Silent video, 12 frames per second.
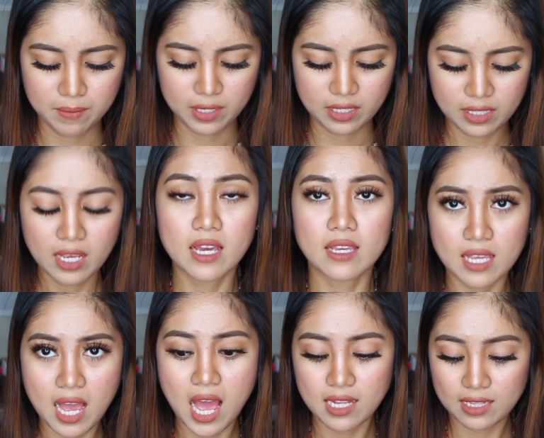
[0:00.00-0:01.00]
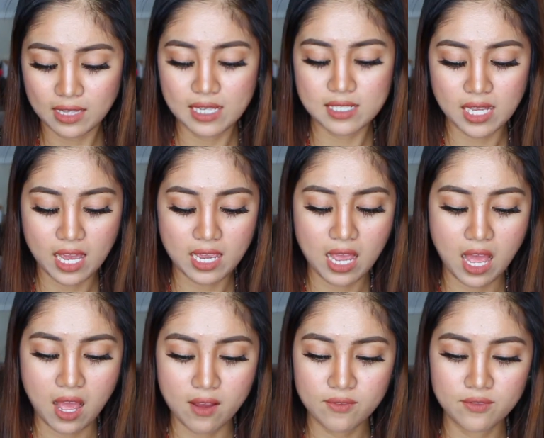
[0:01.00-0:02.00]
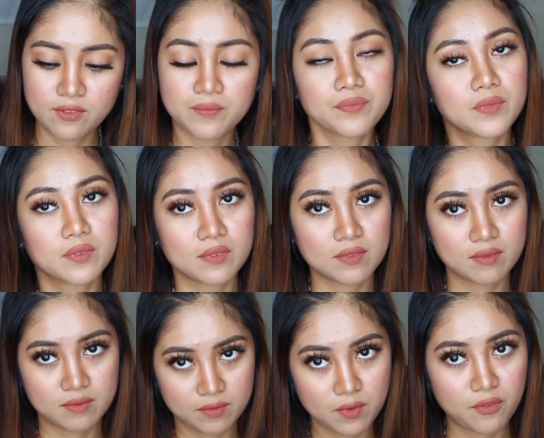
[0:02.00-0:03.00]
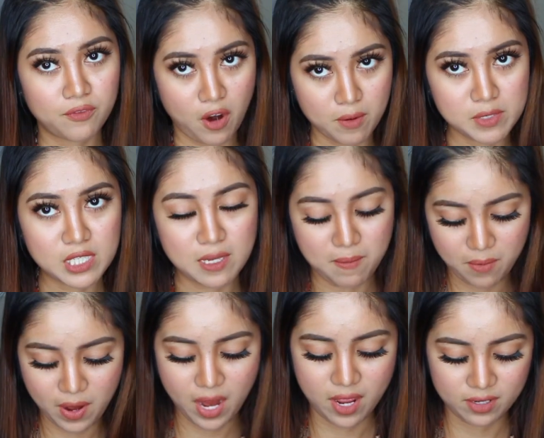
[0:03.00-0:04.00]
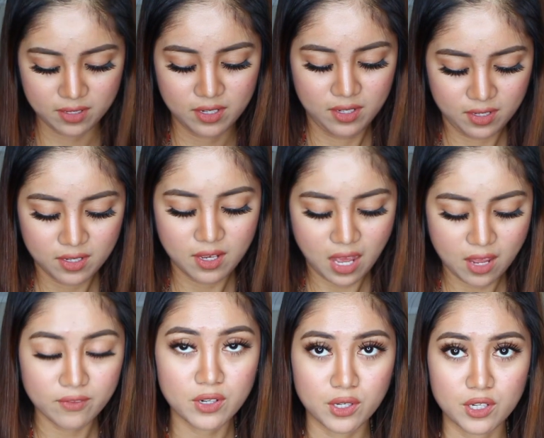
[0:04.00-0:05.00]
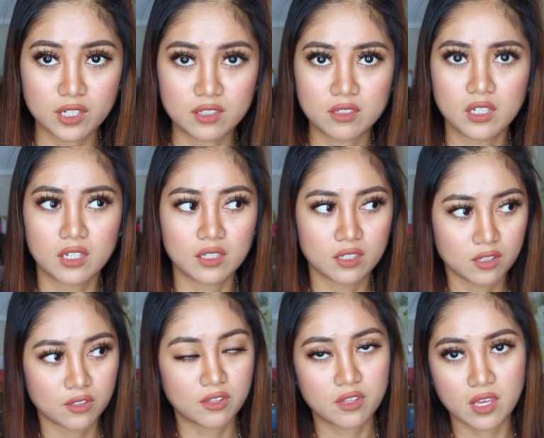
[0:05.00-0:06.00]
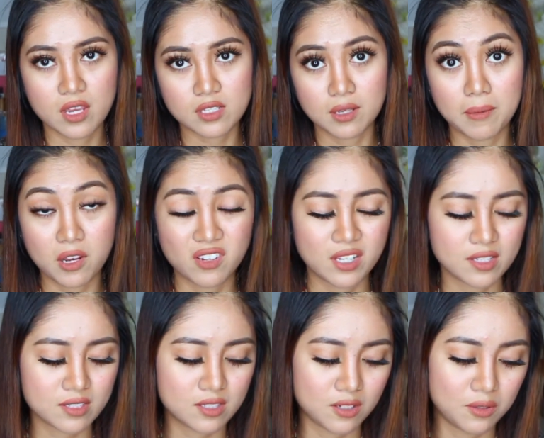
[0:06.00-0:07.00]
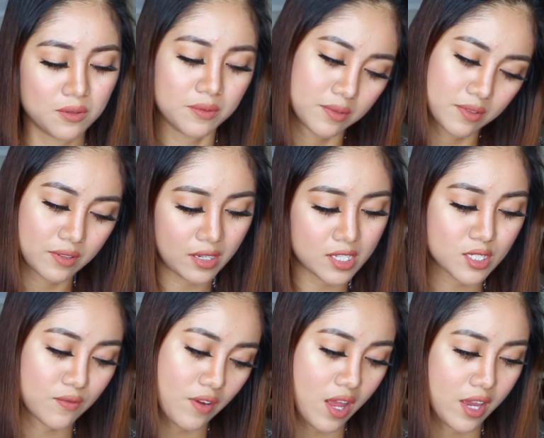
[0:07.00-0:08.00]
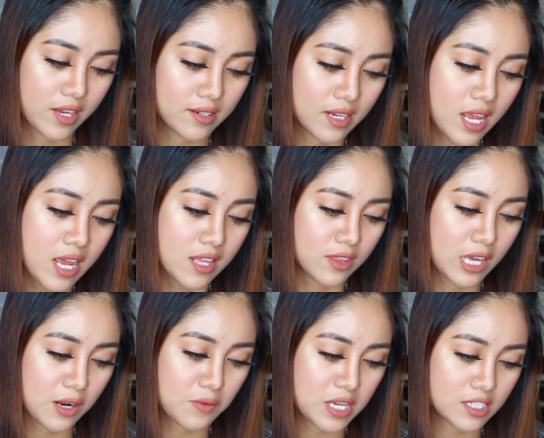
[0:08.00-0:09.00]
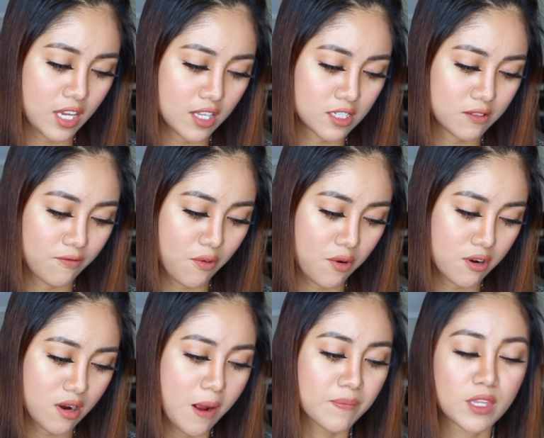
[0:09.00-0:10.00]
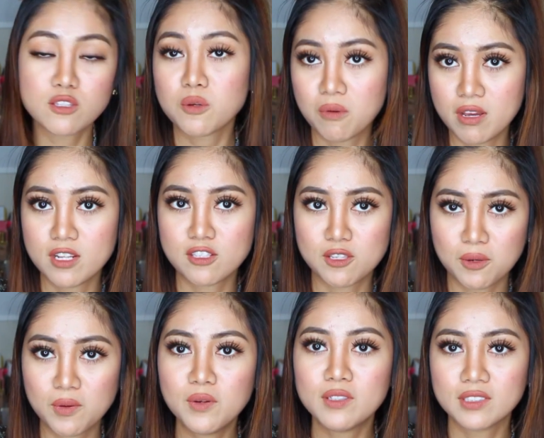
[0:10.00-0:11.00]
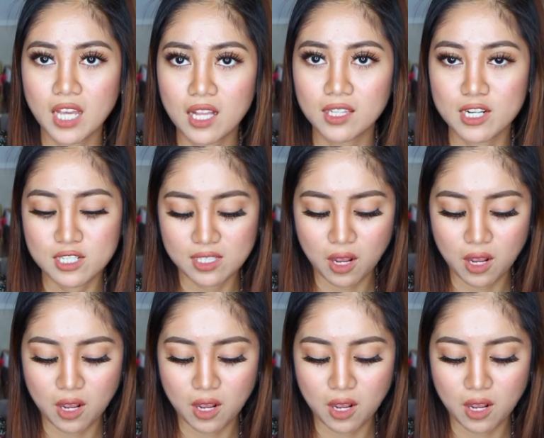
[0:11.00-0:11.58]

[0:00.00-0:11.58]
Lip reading: But yeah, at least I have Pharmacy brand. I've heard good things about it, so it's fine. That retails for $22.